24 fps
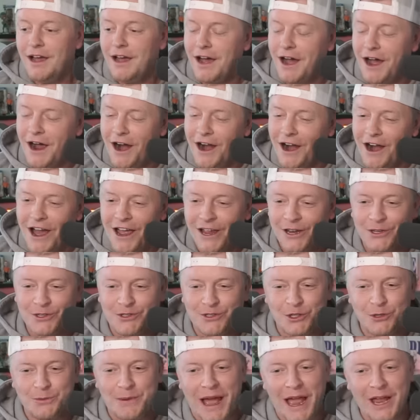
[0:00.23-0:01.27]
All right,
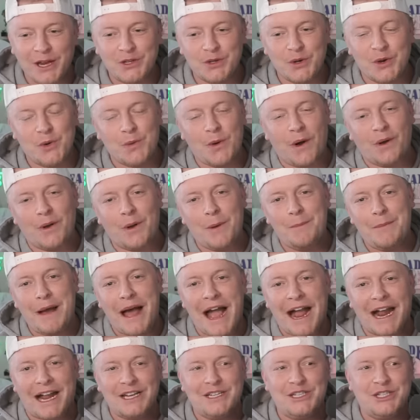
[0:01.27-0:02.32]
YouTube, how you doing? Welcome
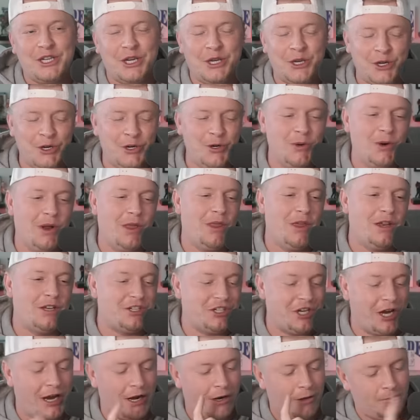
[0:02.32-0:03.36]
back to the
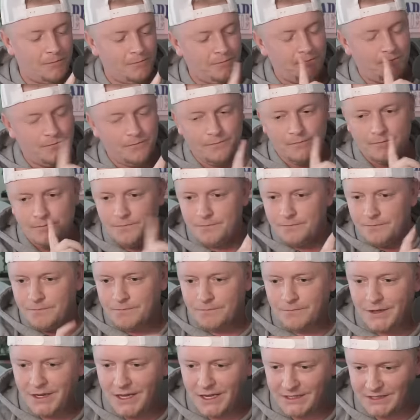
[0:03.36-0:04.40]
channel.
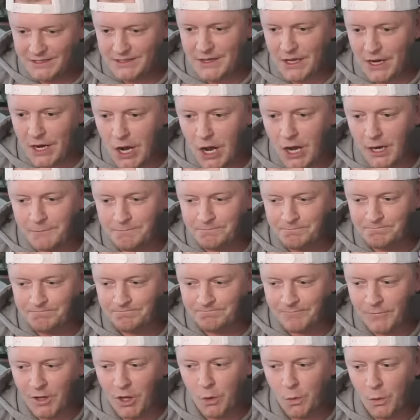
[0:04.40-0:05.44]
Is this thing on?
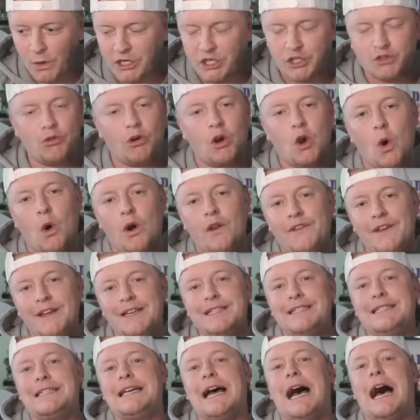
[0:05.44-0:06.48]
We just recorded the
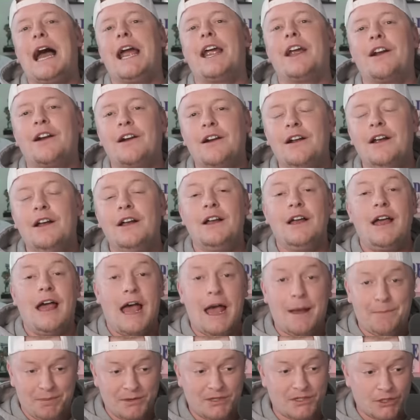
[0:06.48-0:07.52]
entire
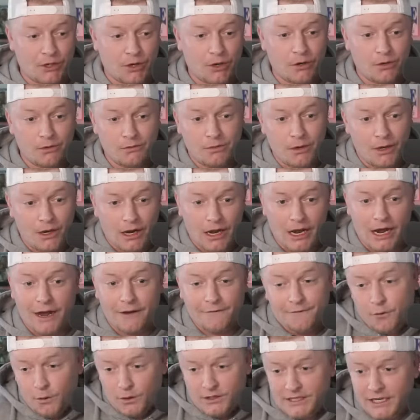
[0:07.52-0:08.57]
episode uh,
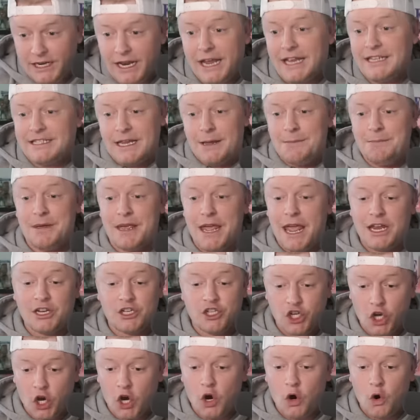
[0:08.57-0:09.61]
for today's NBA
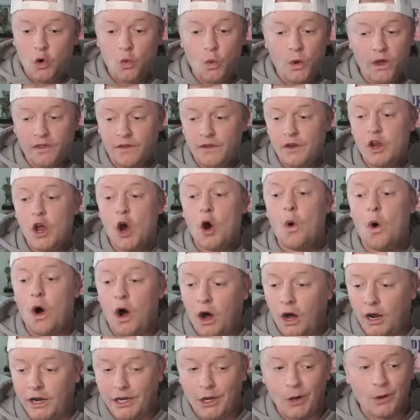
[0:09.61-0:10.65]
show with no
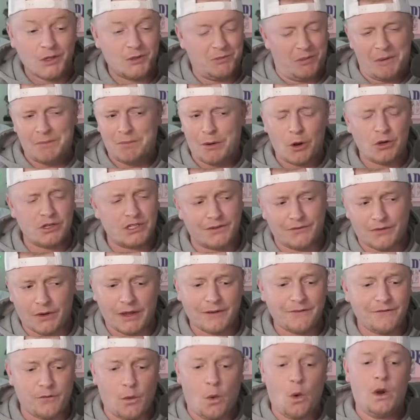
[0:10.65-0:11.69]
audio. It's been posted for
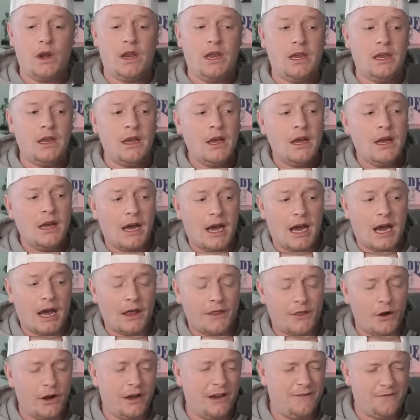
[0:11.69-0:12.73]
like 40, uh,
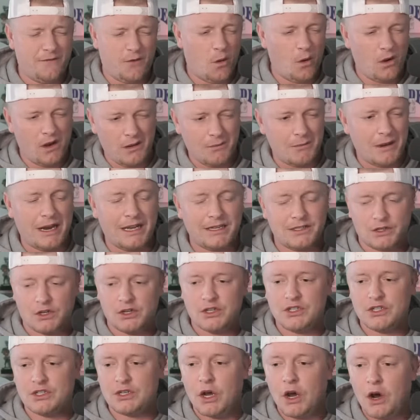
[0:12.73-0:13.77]
30, 40 minutes or
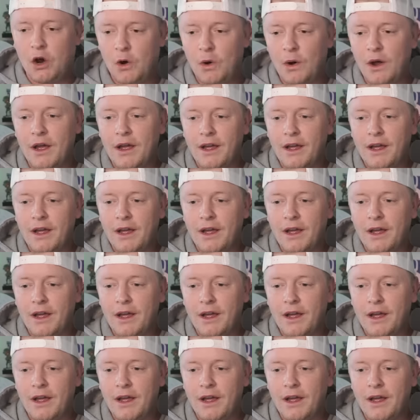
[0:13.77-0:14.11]
so.